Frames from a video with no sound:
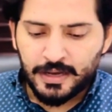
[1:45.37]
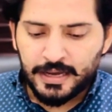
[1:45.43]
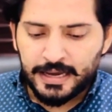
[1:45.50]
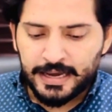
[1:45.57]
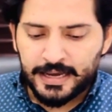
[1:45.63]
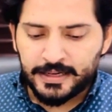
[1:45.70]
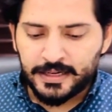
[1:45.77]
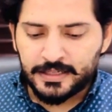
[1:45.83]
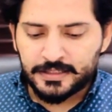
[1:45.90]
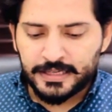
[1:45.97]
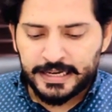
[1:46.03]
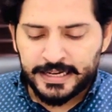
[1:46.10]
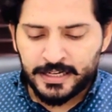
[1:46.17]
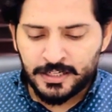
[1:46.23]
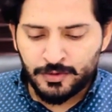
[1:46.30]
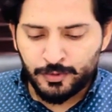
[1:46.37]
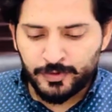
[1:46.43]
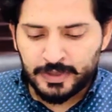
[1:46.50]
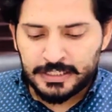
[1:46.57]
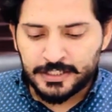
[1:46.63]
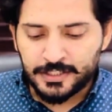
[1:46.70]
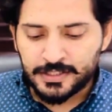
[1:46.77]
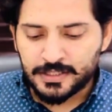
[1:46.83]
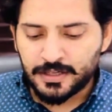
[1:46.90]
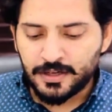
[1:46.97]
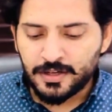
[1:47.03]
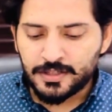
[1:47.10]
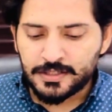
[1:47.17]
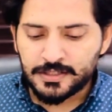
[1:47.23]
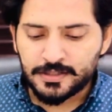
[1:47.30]
And at the end, we will
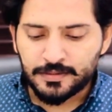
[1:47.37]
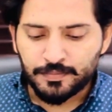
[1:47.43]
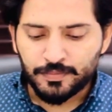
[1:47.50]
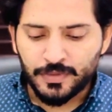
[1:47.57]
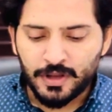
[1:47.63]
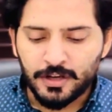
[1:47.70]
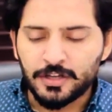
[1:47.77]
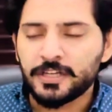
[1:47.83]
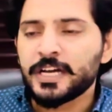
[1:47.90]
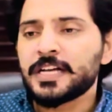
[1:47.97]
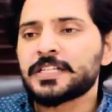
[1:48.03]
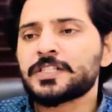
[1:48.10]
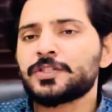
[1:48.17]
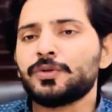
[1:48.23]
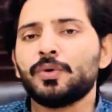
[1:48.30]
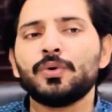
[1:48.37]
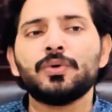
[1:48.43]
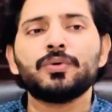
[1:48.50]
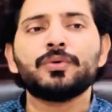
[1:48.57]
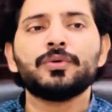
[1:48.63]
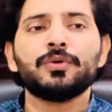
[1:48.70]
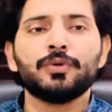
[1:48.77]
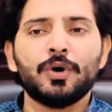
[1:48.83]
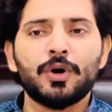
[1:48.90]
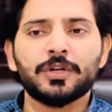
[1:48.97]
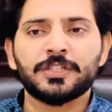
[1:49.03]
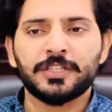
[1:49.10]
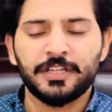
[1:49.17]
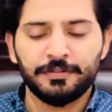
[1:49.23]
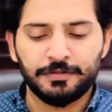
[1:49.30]
discuss yes, no,
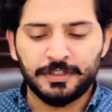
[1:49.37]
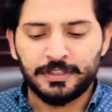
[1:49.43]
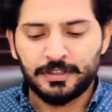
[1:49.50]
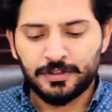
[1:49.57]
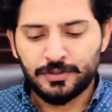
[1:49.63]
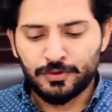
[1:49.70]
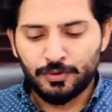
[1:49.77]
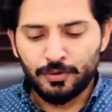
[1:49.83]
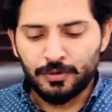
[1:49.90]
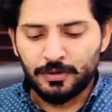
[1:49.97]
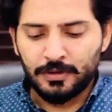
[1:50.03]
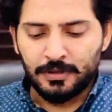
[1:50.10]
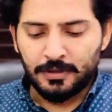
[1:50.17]
not given. So